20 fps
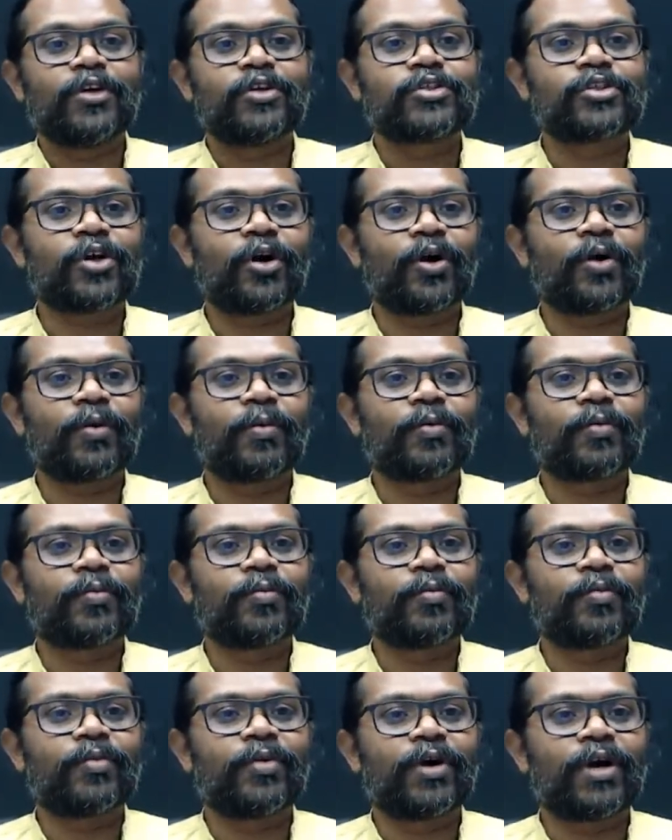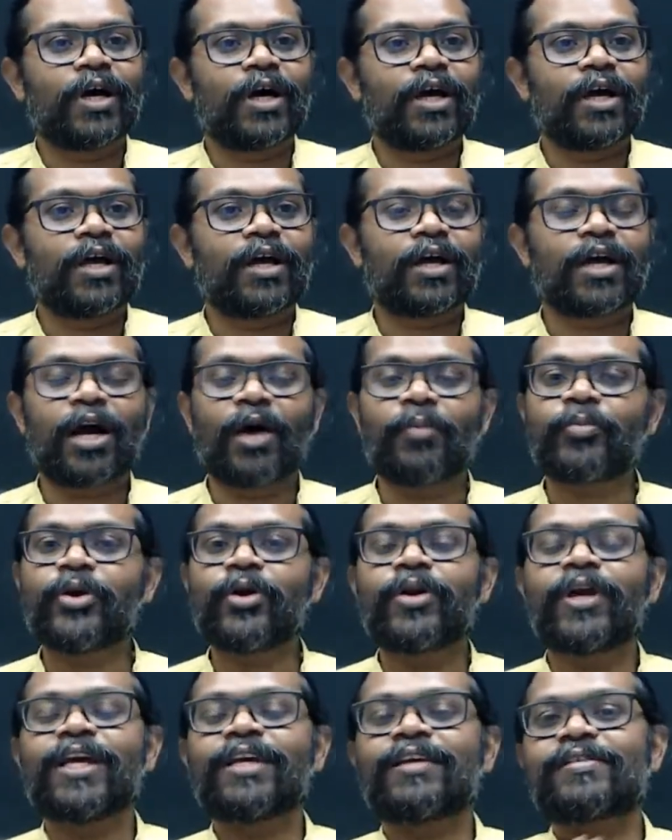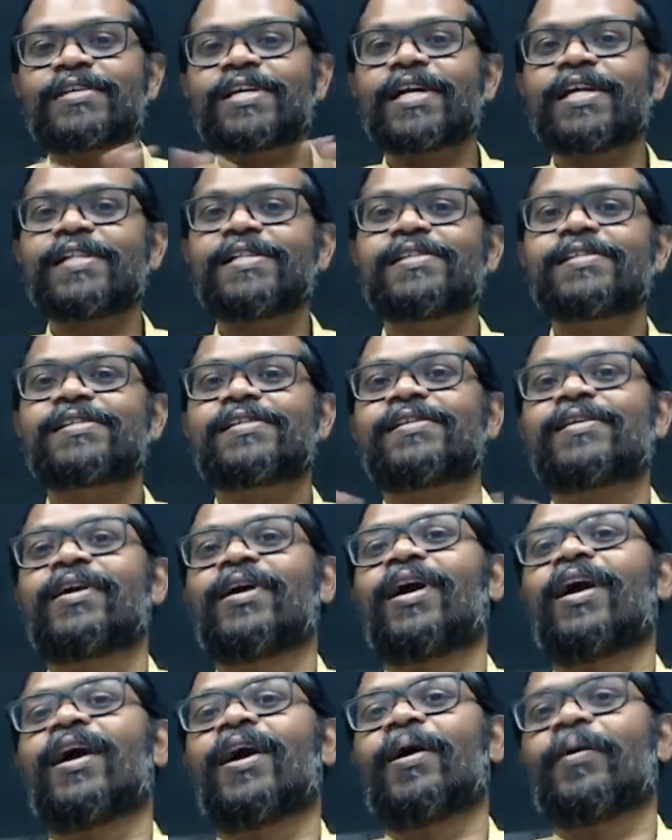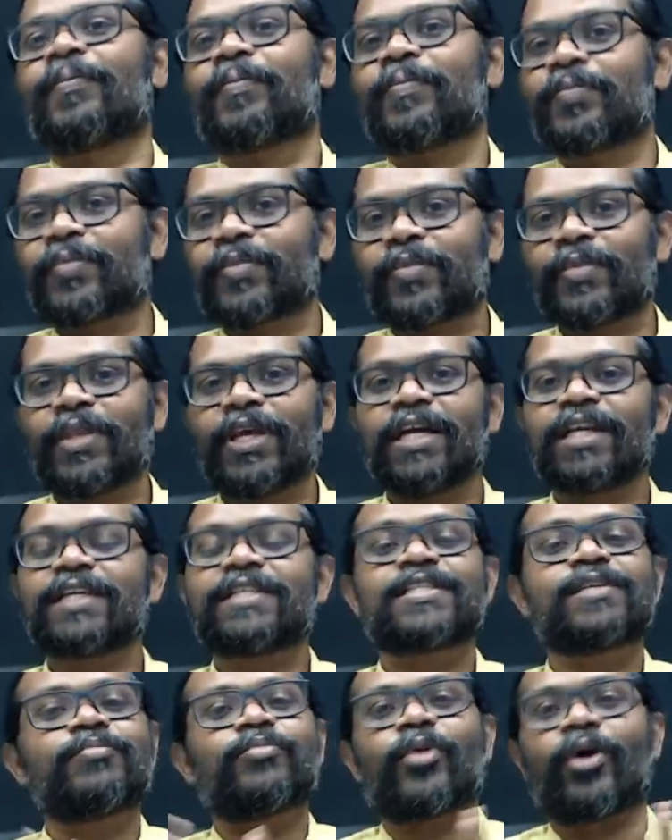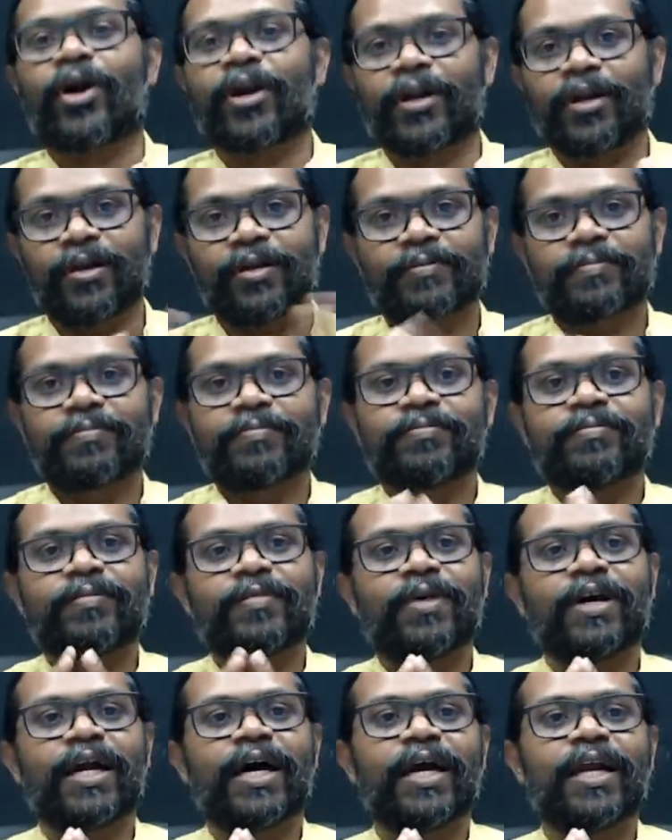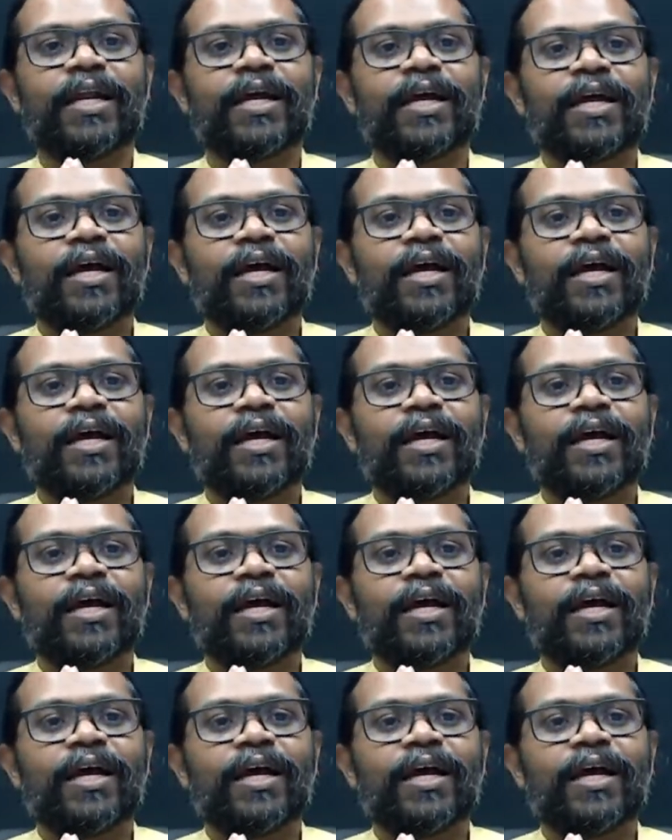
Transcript: So computing skills, it is important, right?